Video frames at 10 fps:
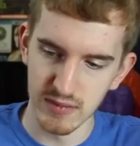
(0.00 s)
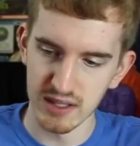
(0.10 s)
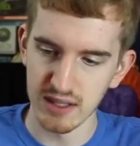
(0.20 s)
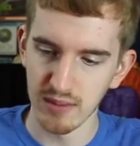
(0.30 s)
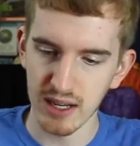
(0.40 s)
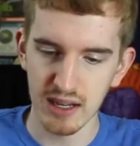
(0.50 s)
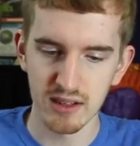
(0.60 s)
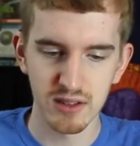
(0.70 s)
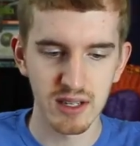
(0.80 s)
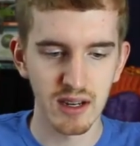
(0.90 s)
does seem like an
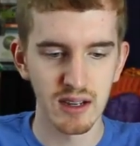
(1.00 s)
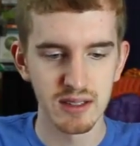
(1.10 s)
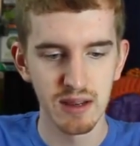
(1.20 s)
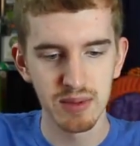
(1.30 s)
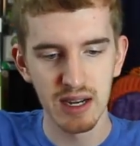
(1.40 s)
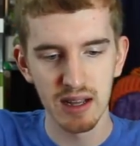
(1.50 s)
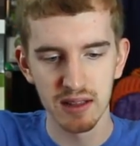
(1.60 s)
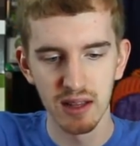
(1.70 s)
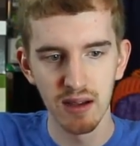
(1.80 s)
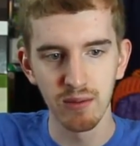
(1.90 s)
interesting concept, and I
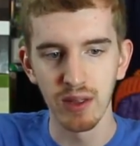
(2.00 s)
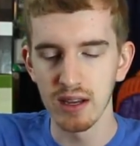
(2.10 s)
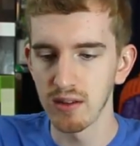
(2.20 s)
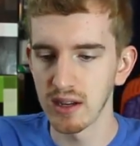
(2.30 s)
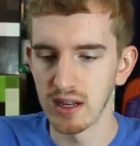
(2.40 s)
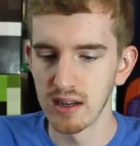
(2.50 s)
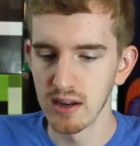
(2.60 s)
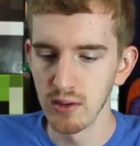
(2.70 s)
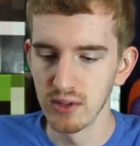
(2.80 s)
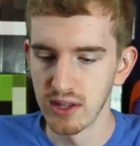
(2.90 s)
love that you can
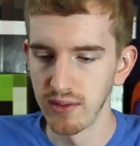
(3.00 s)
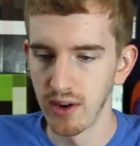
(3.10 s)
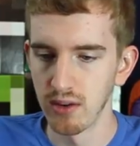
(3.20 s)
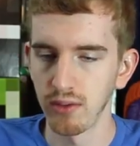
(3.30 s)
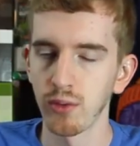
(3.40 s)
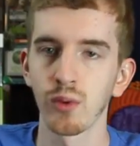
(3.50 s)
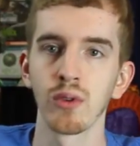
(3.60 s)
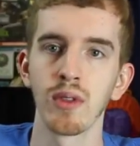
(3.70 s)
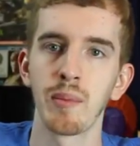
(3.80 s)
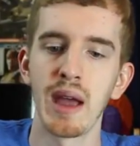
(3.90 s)
use the phone
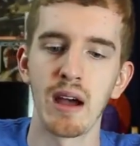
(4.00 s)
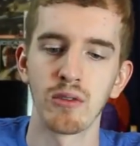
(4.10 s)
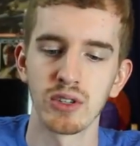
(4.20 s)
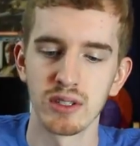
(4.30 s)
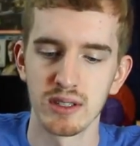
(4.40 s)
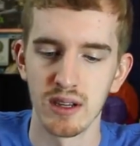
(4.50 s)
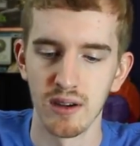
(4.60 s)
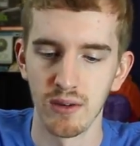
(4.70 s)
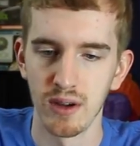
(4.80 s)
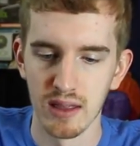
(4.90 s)
through the pouch, and
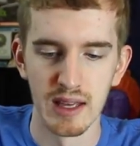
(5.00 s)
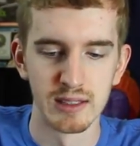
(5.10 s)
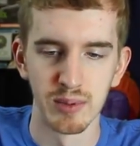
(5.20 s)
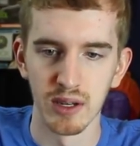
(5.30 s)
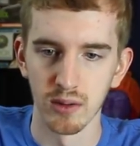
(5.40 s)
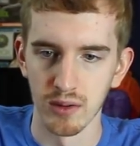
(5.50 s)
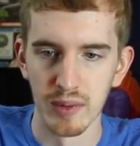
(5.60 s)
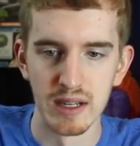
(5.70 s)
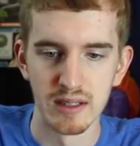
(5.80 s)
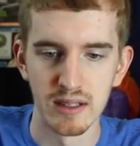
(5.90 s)
so that's pretty cool to
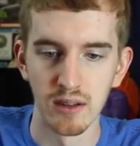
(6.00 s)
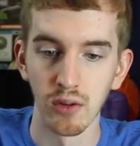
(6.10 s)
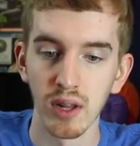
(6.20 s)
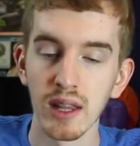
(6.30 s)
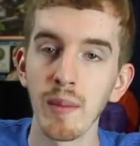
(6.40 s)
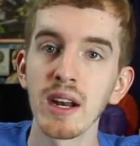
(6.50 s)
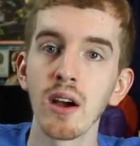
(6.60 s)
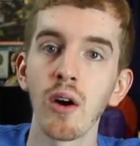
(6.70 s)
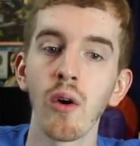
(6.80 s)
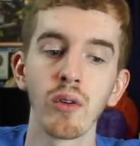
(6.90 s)
me. So let me
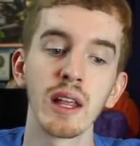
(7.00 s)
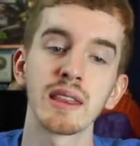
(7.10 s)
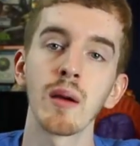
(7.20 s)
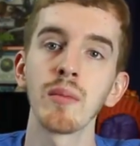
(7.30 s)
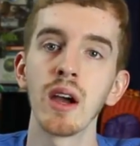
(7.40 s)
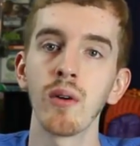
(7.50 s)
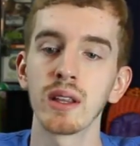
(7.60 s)
know, let them know